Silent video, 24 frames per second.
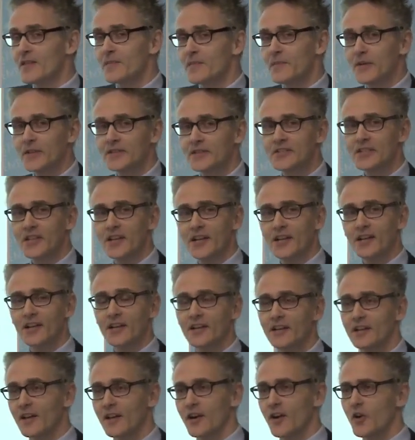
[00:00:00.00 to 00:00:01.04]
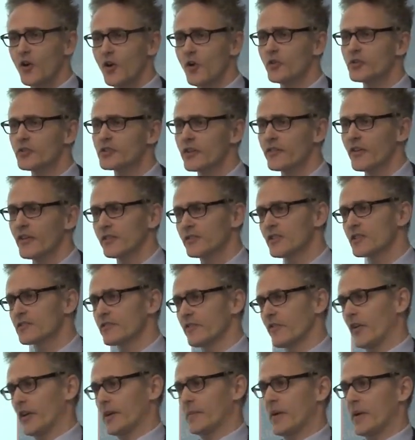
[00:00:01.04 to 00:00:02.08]
But also, just a
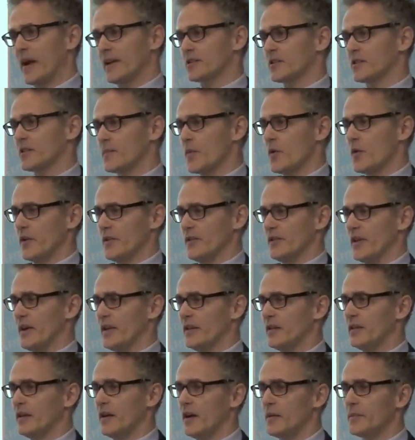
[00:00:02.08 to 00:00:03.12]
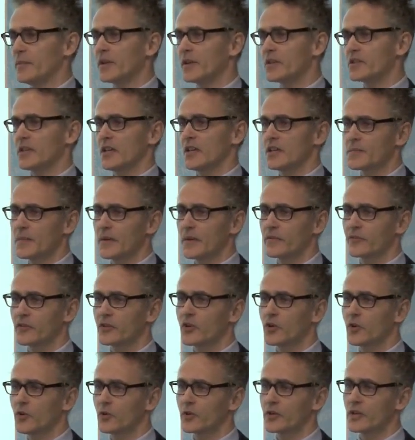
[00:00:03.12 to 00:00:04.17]
very practical point then, because it is being
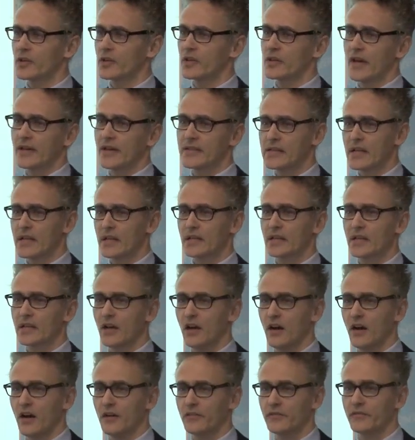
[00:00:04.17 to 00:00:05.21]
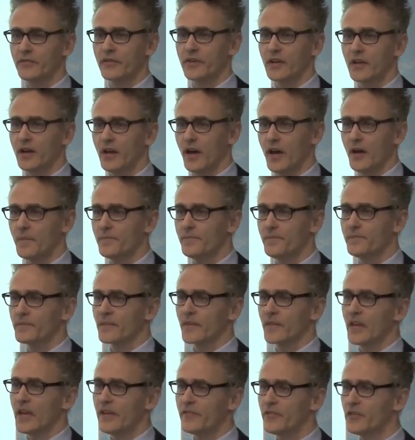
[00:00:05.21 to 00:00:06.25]
recorded in that second half,
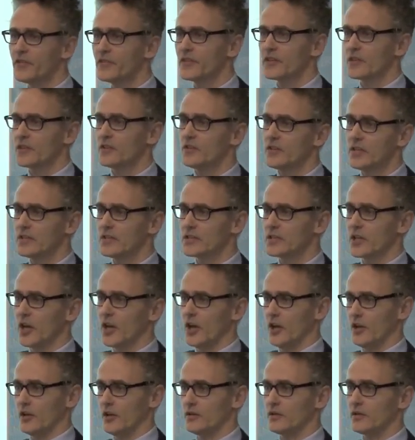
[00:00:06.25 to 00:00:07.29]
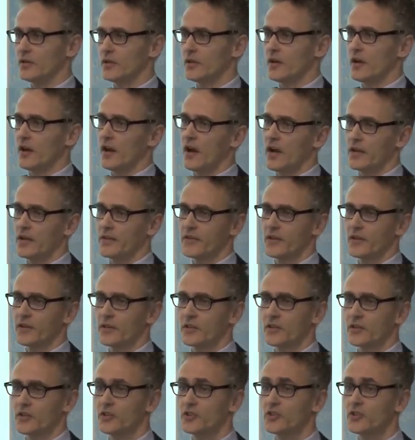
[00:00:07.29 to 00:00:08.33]
if you think you need to go, either
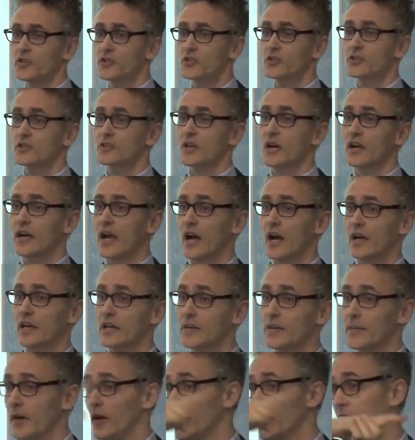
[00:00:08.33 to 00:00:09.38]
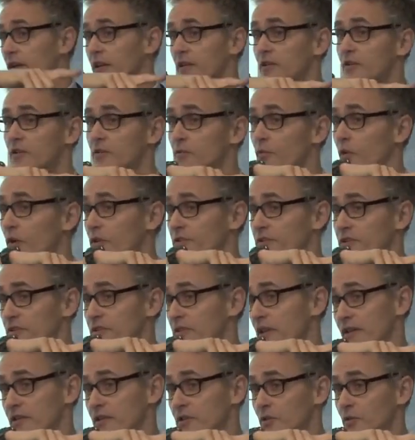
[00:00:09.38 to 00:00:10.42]
could you just duck out a little bit early and you can watch
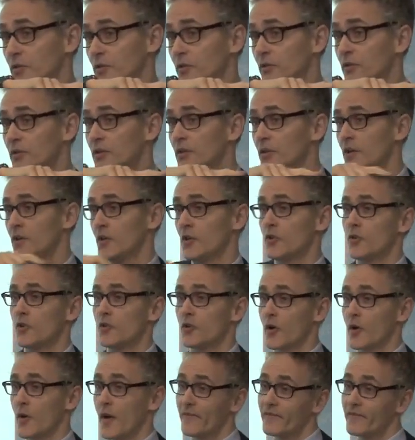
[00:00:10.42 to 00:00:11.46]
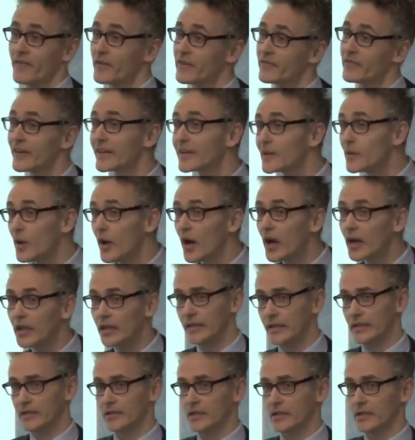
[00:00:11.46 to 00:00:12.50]
next door, or go out very, very
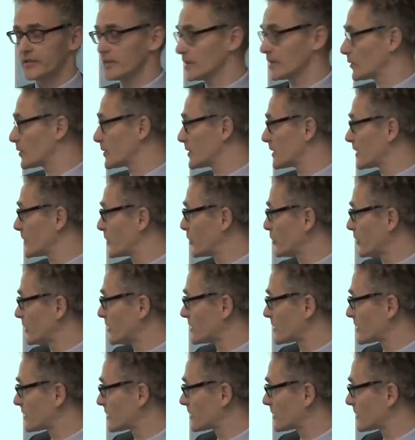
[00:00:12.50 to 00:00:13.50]
quietly, I think would be the point.